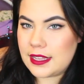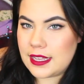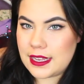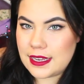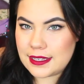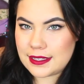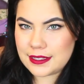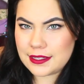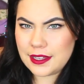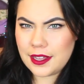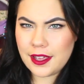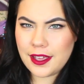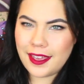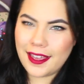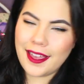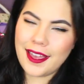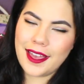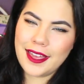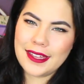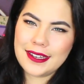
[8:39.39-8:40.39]
these
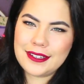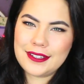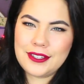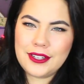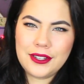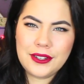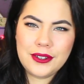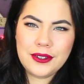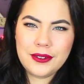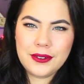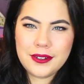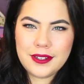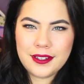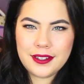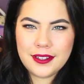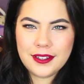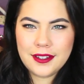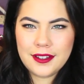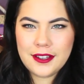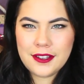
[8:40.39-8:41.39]
nude
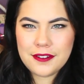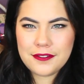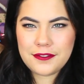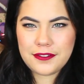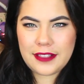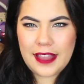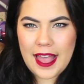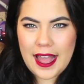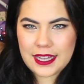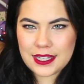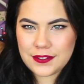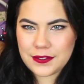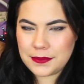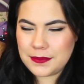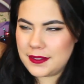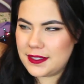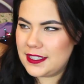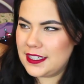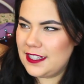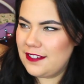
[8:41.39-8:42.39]
flats from
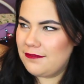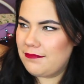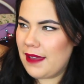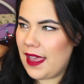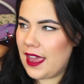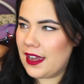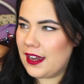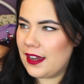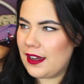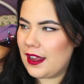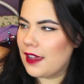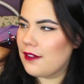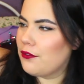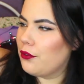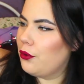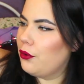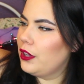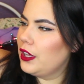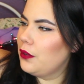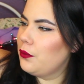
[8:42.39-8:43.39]
Steve Madden. I've
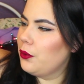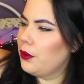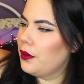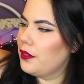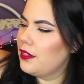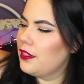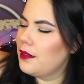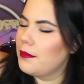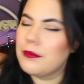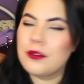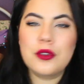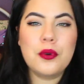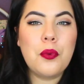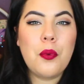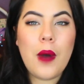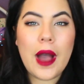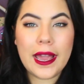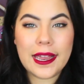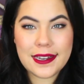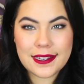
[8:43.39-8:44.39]
only worn them
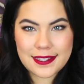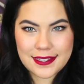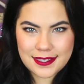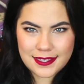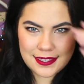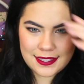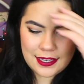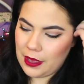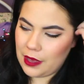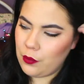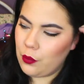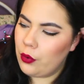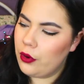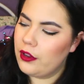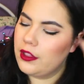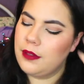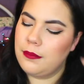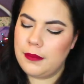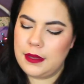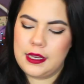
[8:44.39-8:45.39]
twice. I wore
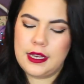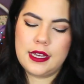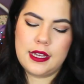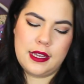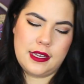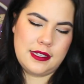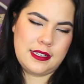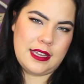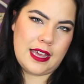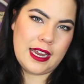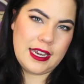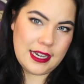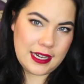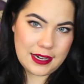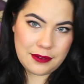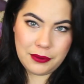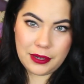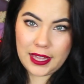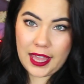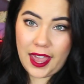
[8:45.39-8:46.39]
them because I
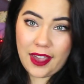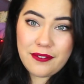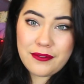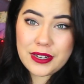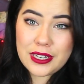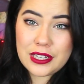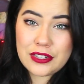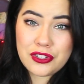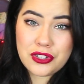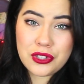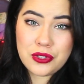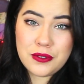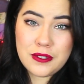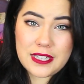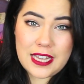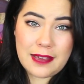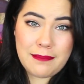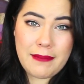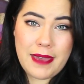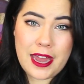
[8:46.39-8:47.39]
didn't really have any shoes
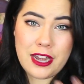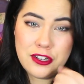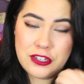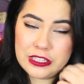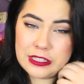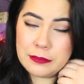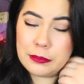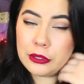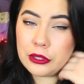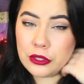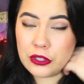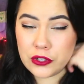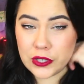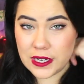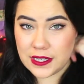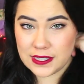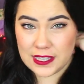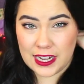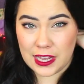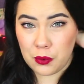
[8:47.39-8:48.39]
that matched this blue
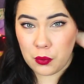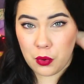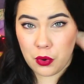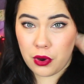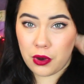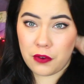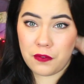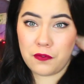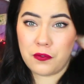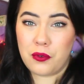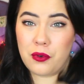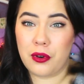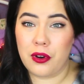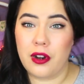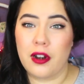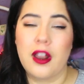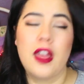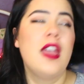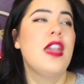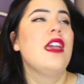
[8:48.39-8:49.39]
dress that I wore
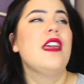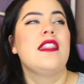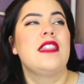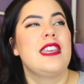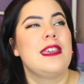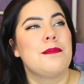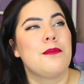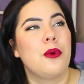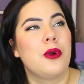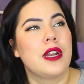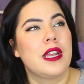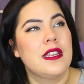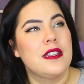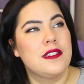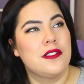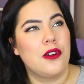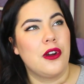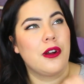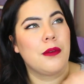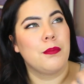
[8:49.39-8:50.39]
for the
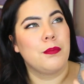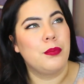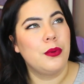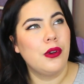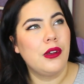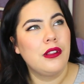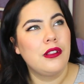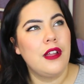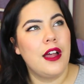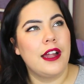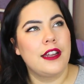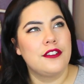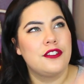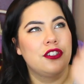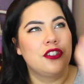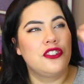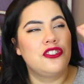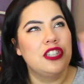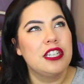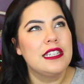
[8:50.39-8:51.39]
Morningstar book
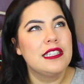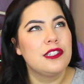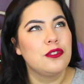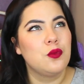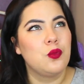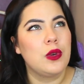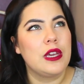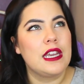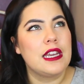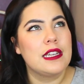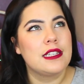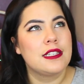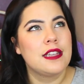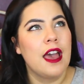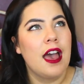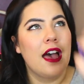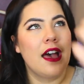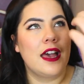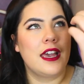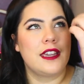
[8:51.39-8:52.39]
launch. Jeez Louise,
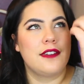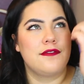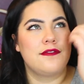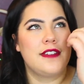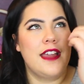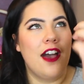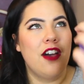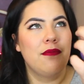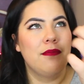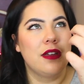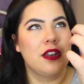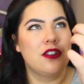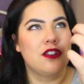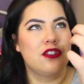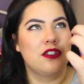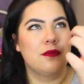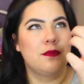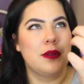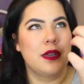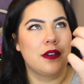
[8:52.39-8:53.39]
I have now
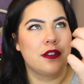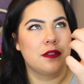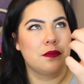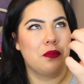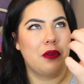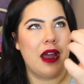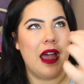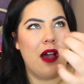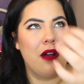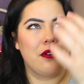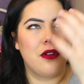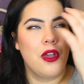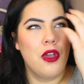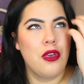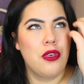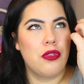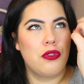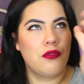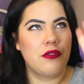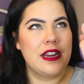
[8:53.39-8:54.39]
mentioned Pierce Brown
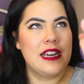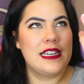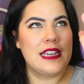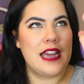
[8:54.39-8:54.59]
three